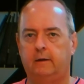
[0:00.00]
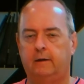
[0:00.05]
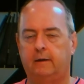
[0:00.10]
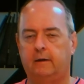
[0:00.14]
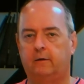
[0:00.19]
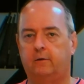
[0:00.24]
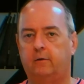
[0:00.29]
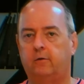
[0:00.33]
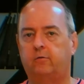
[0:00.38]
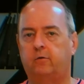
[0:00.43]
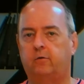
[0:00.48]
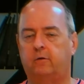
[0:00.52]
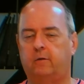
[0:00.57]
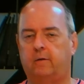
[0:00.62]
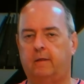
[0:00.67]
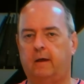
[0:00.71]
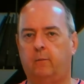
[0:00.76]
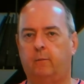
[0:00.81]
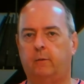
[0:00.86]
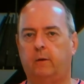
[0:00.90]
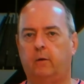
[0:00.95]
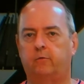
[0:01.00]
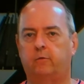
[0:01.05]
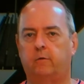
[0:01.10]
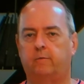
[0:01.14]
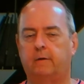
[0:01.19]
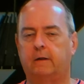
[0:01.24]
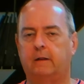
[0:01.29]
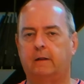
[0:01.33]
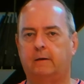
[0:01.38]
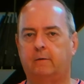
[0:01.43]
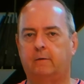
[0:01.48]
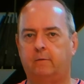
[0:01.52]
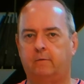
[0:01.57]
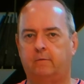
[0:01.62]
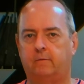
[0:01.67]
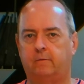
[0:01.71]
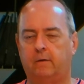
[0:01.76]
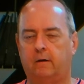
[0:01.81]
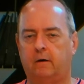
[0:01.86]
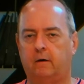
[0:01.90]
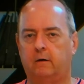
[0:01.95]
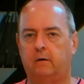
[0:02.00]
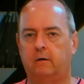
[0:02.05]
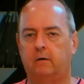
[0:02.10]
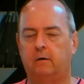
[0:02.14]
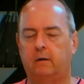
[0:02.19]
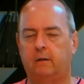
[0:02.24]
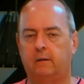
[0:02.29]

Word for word: In addition to that, we also clearance center.